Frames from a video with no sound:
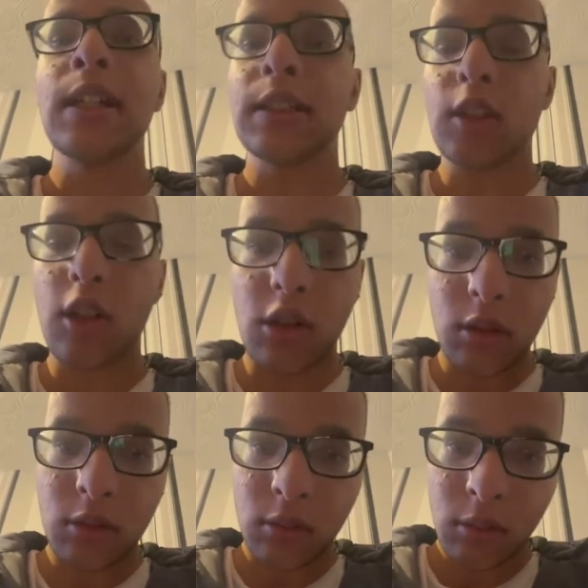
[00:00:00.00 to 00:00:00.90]

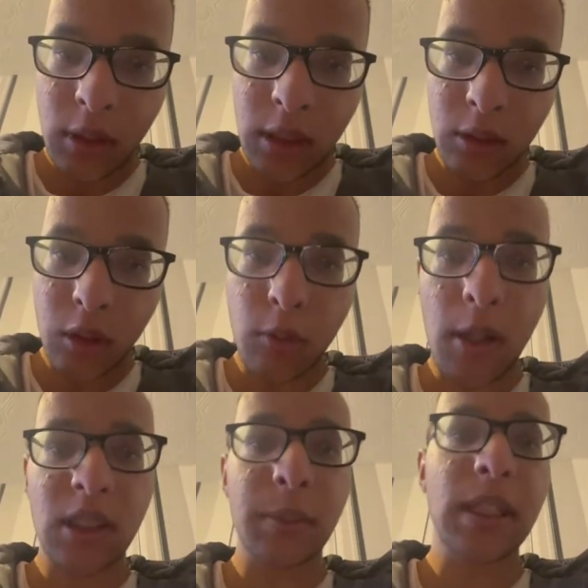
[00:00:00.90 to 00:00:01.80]
So,
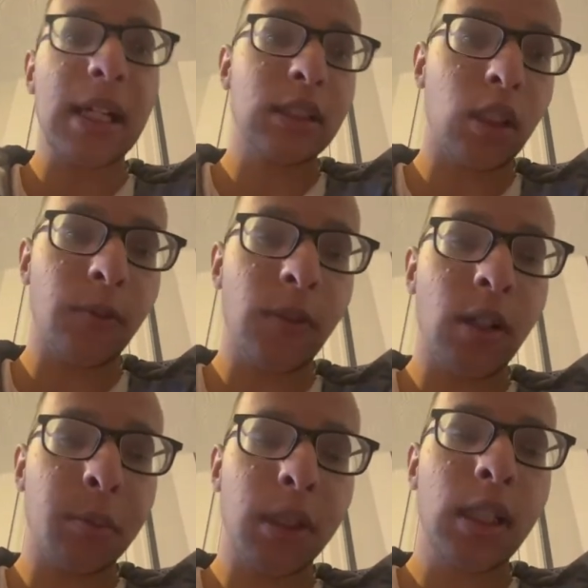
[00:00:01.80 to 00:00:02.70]
Tuanzebe has gone
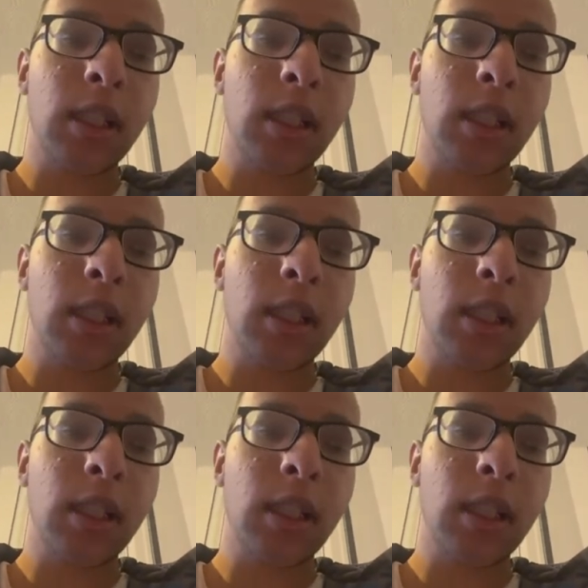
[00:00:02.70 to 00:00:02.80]
from